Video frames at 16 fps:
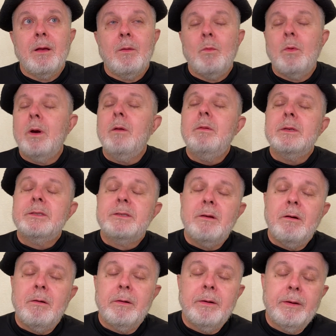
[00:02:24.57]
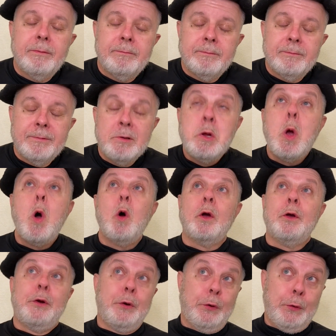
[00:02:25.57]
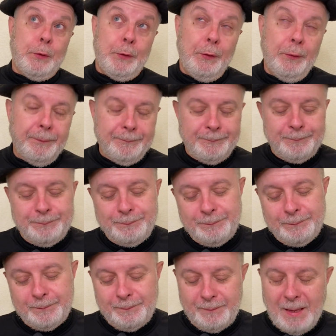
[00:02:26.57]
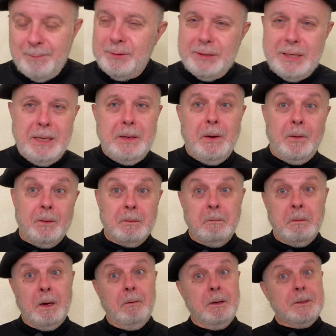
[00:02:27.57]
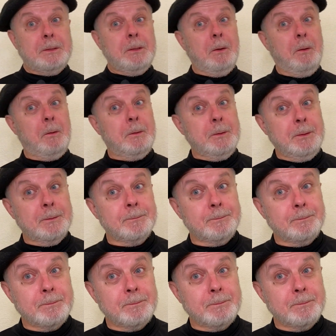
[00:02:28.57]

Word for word: when I was young, younger, I'm still young. When I was young,